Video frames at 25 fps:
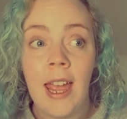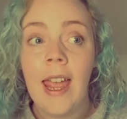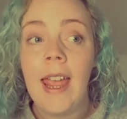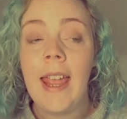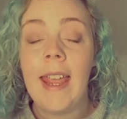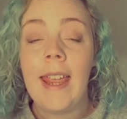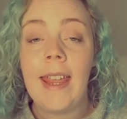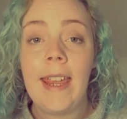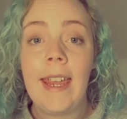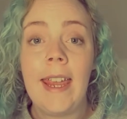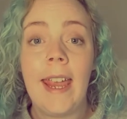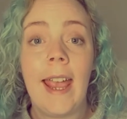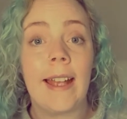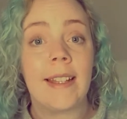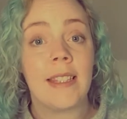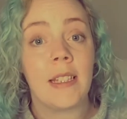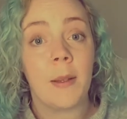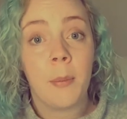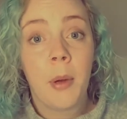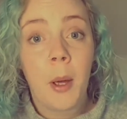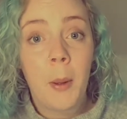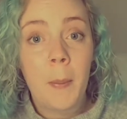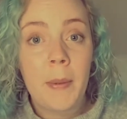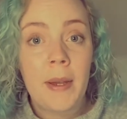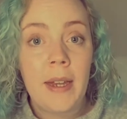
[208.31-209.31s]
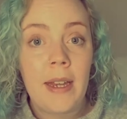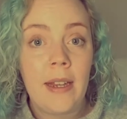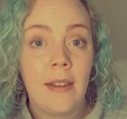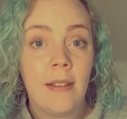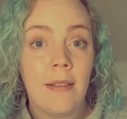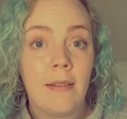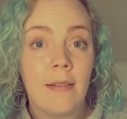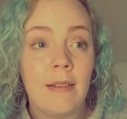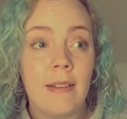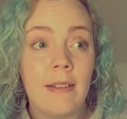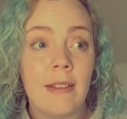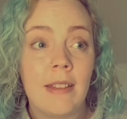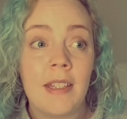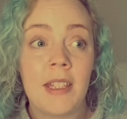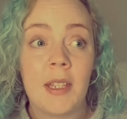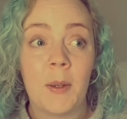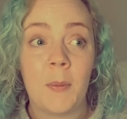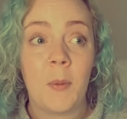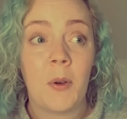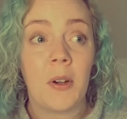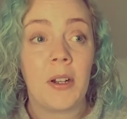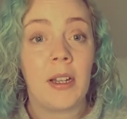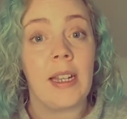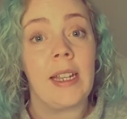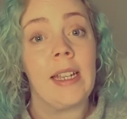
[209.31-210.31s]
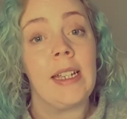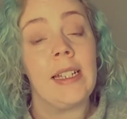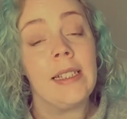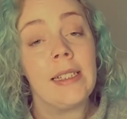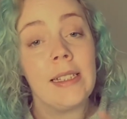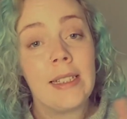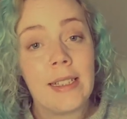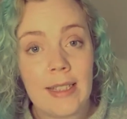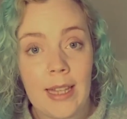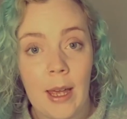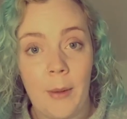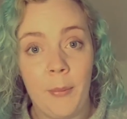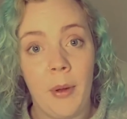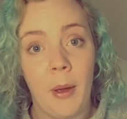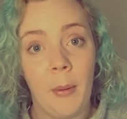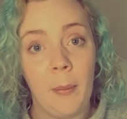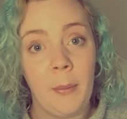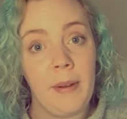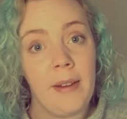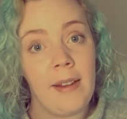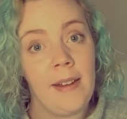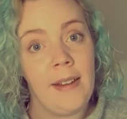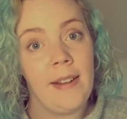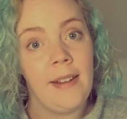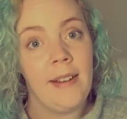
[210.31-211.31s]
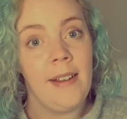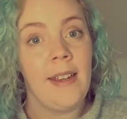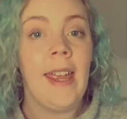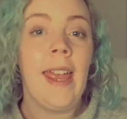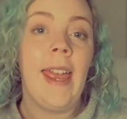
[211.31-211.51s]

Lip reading: he gets a puppy, someone kills that puppy,